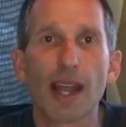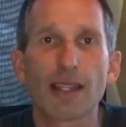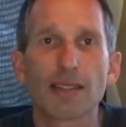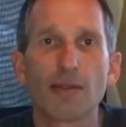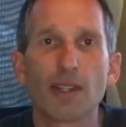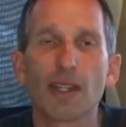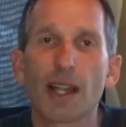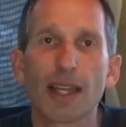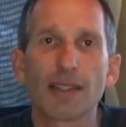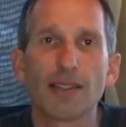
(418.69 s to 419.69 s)
asked if we'd
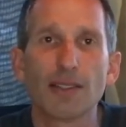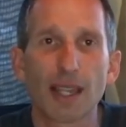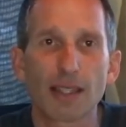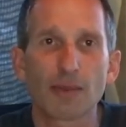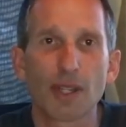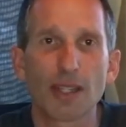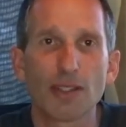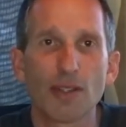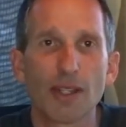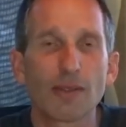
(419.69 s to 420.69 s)
like to test one of
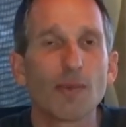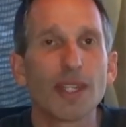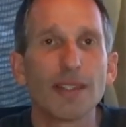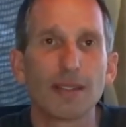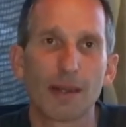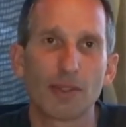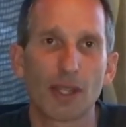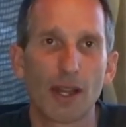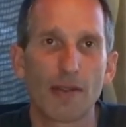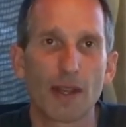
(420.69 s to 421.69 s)
these units, we jumped on